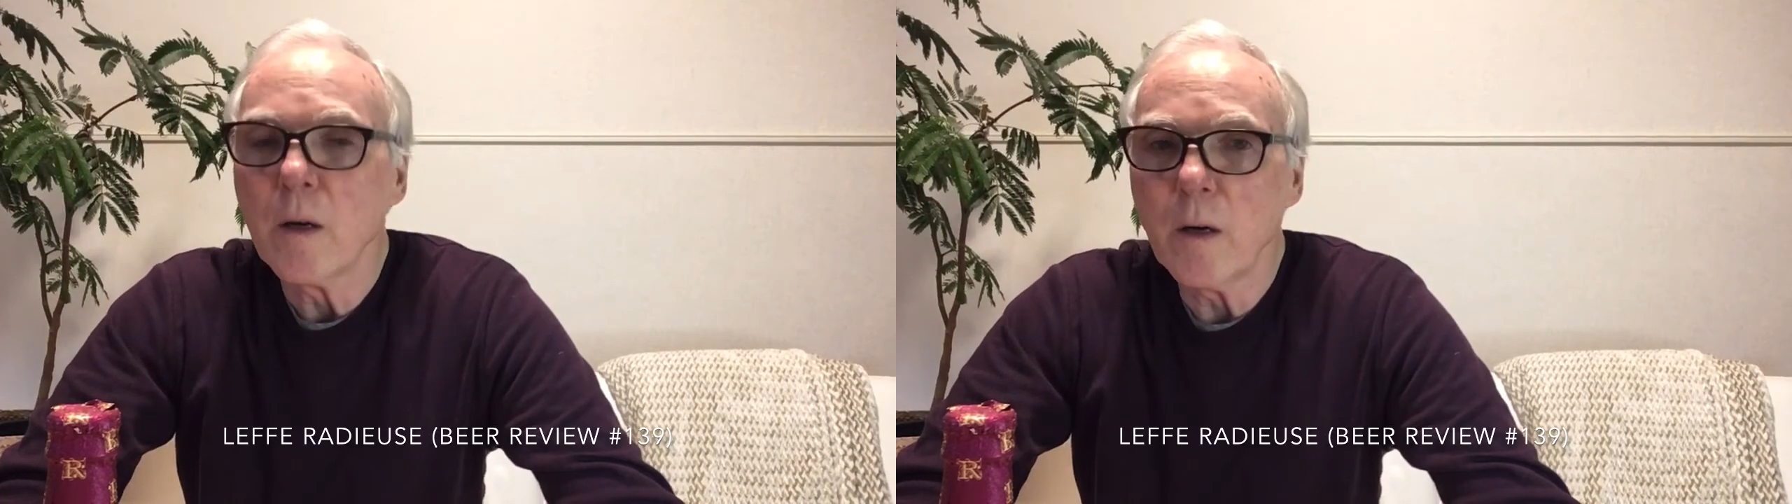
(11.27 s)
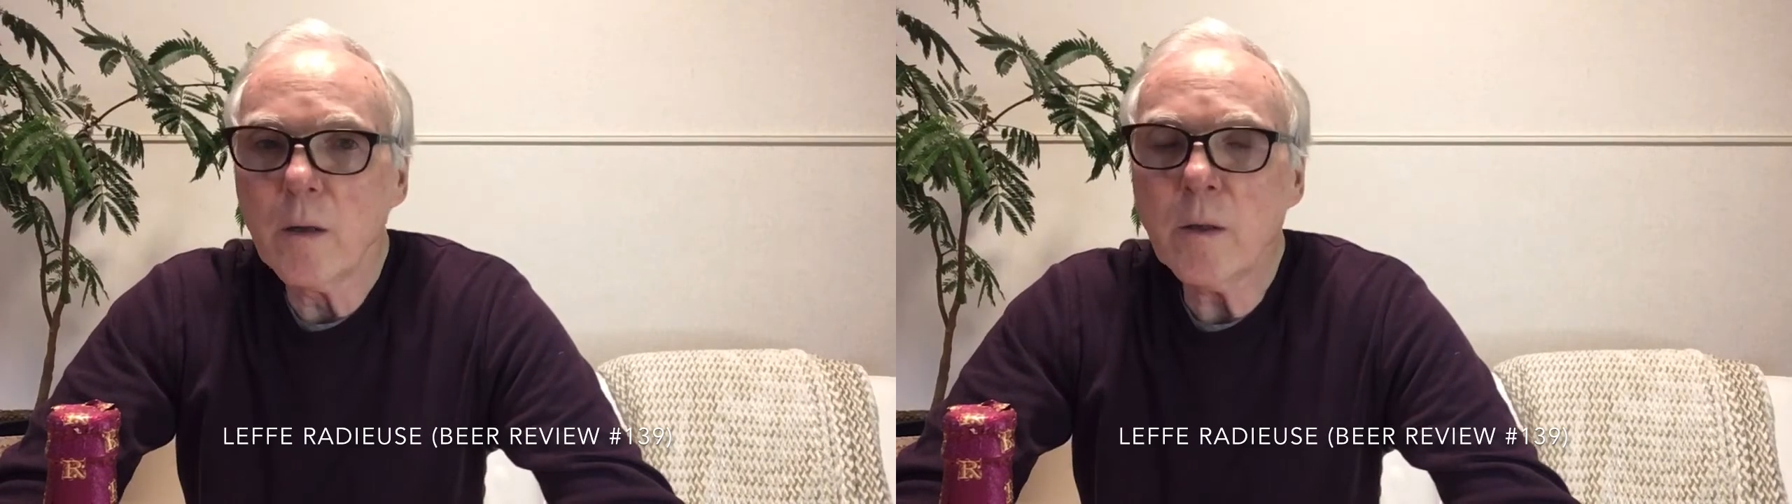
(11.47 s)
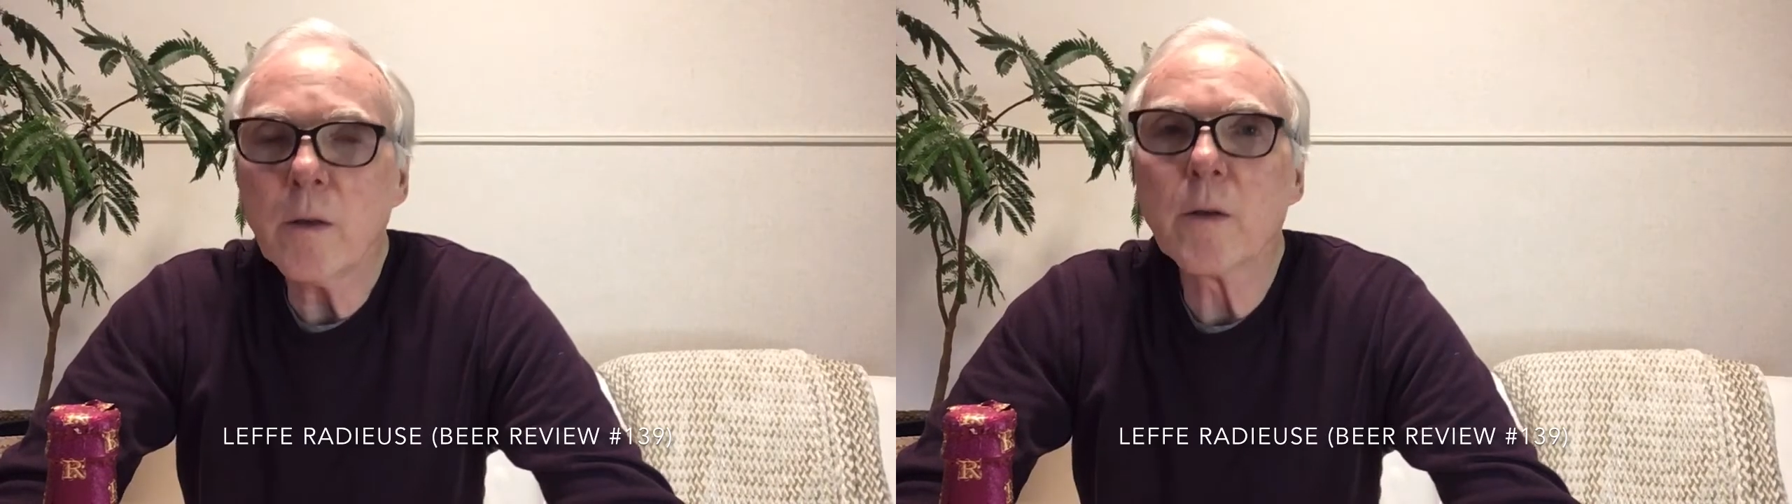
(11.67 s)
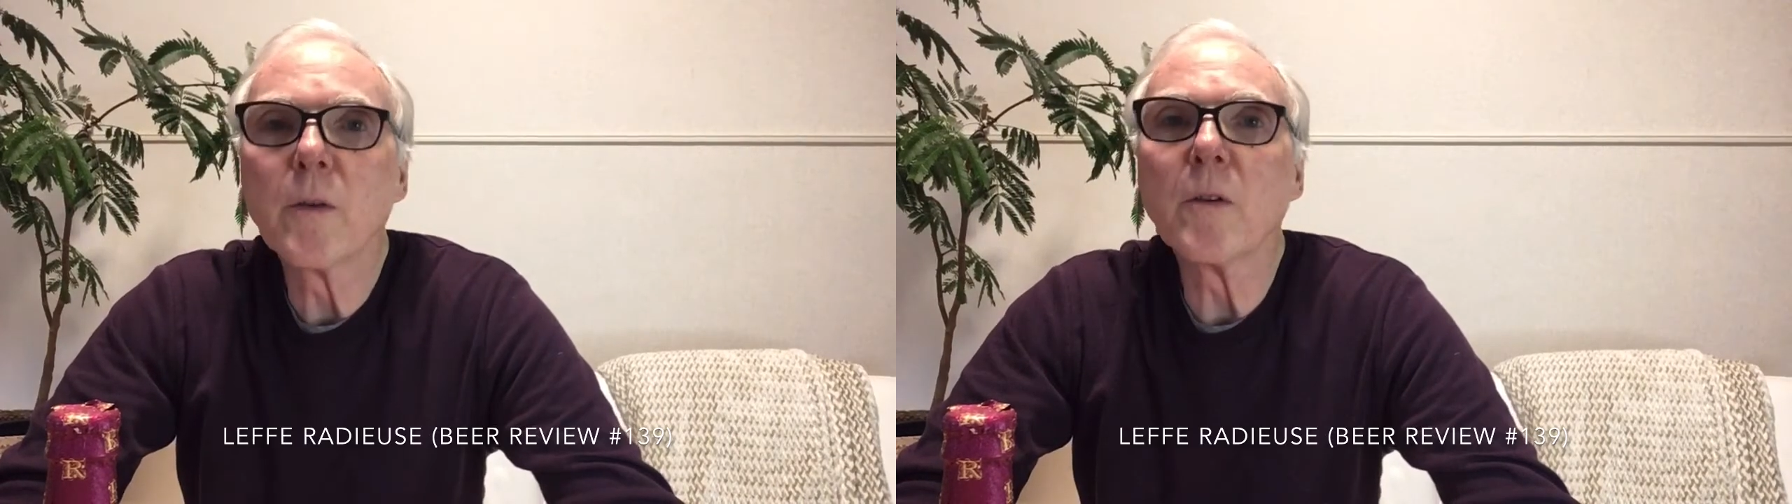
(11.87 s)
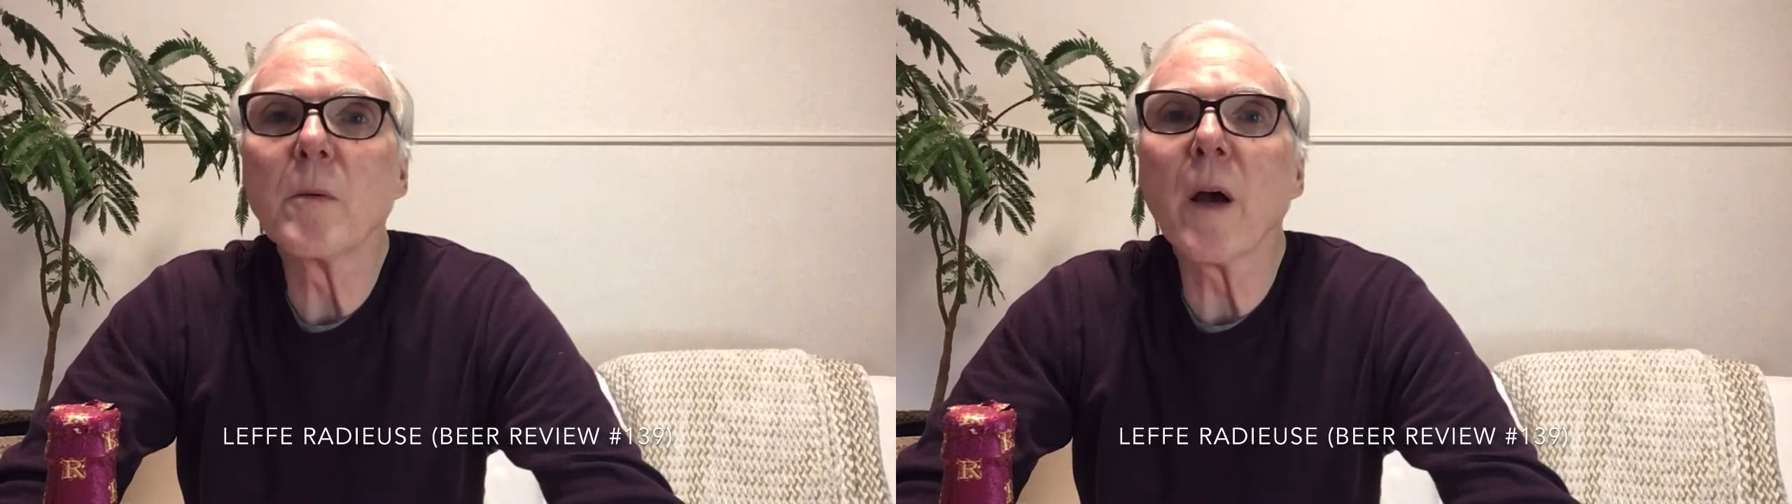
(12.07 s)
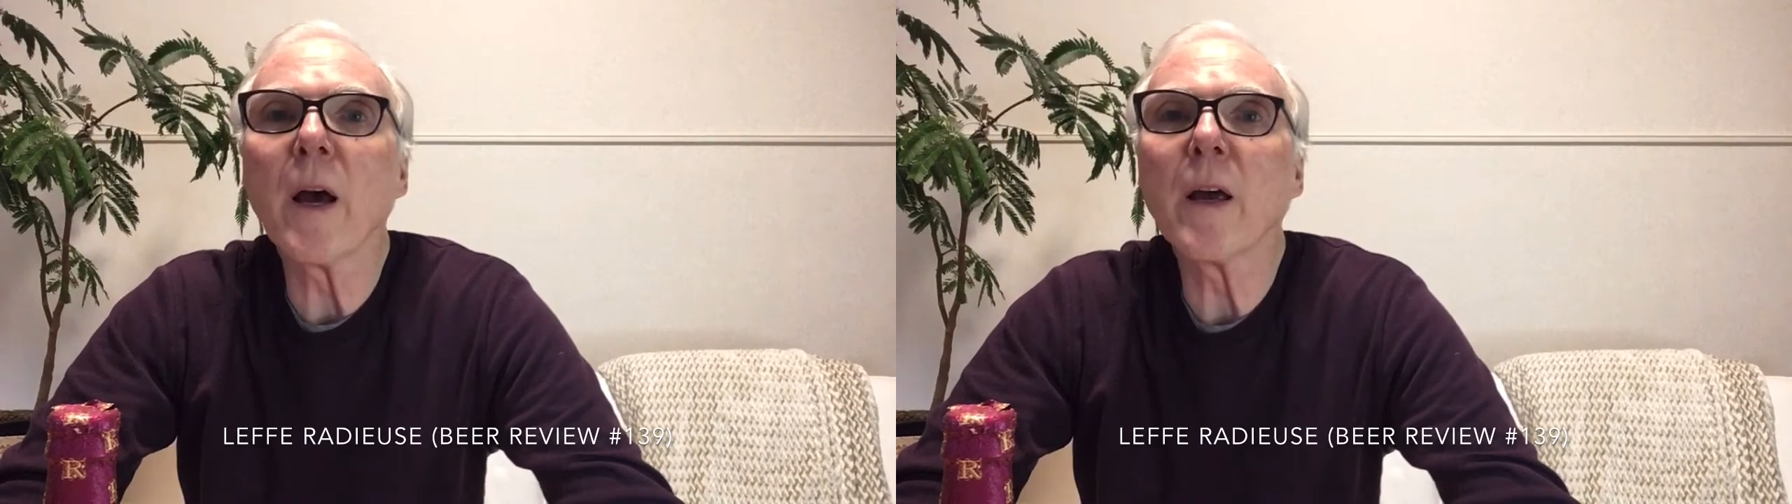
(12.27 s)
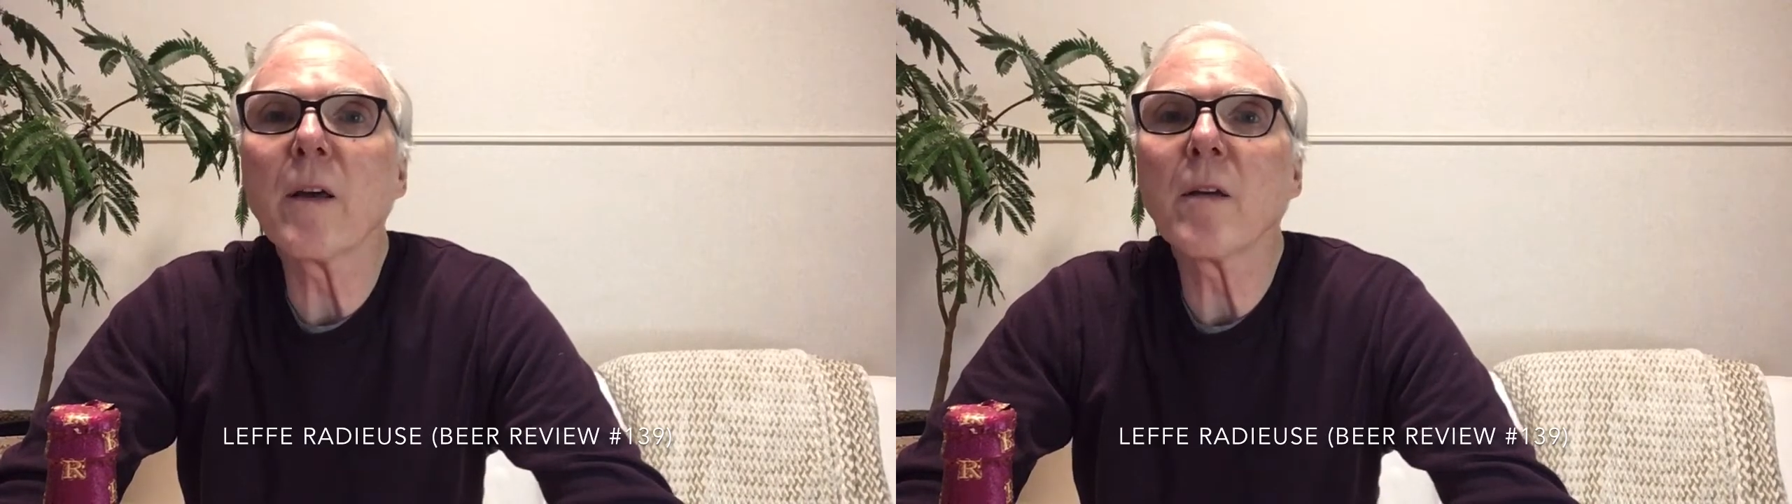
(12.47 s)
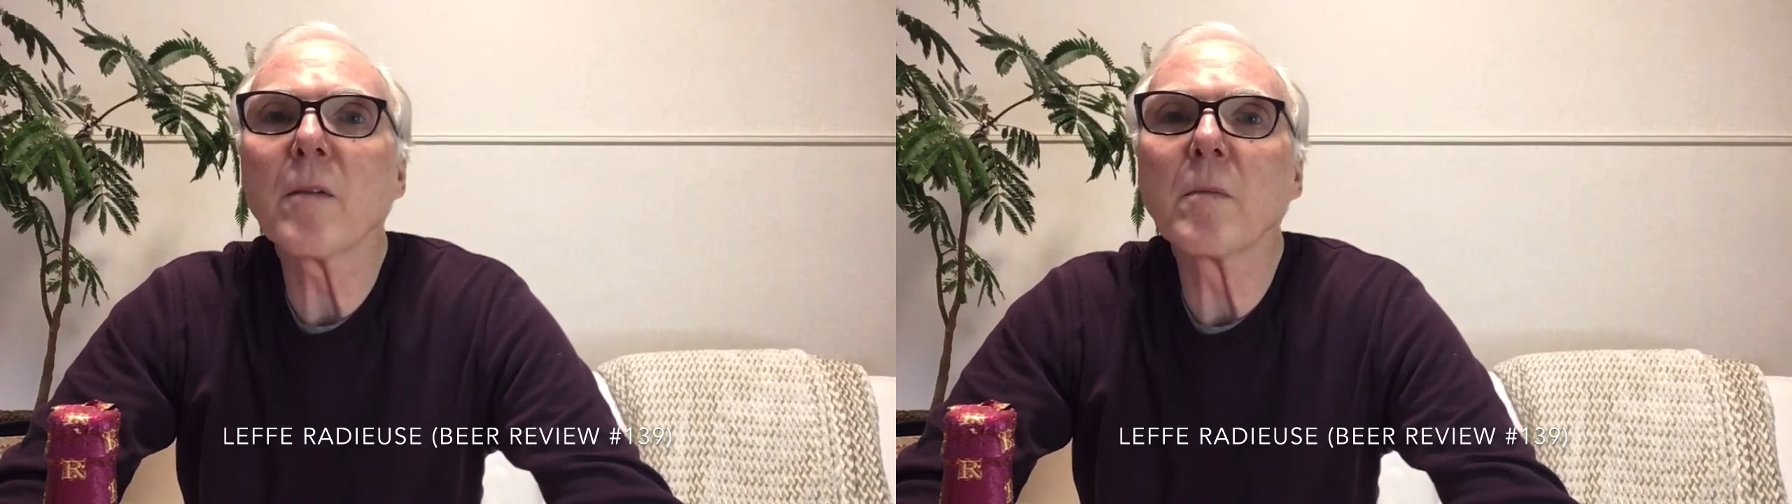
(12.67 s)
Excuse me, I
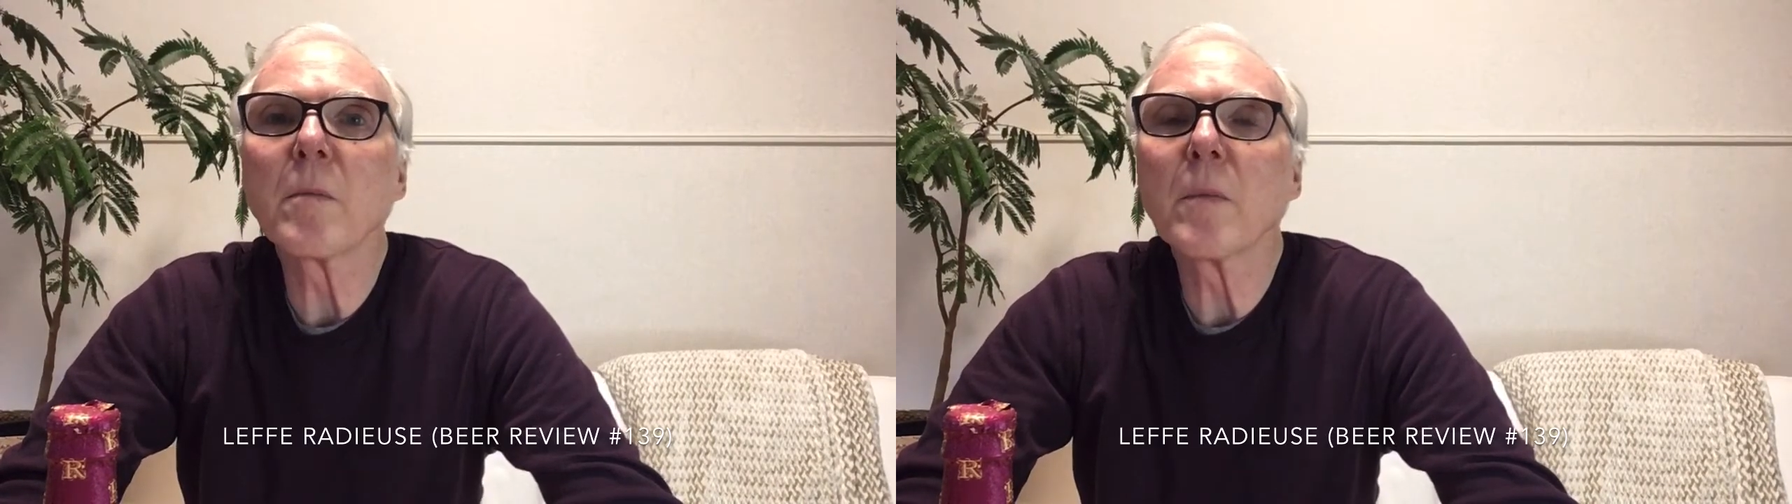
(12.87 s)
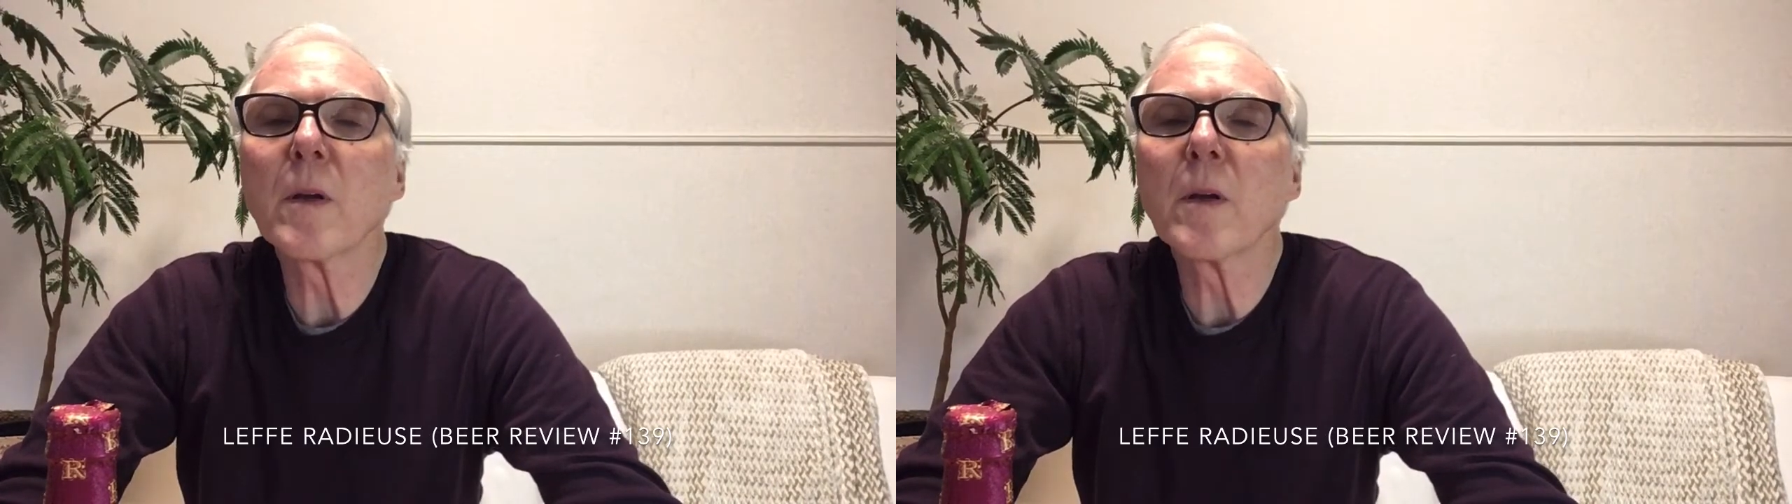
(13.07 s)
am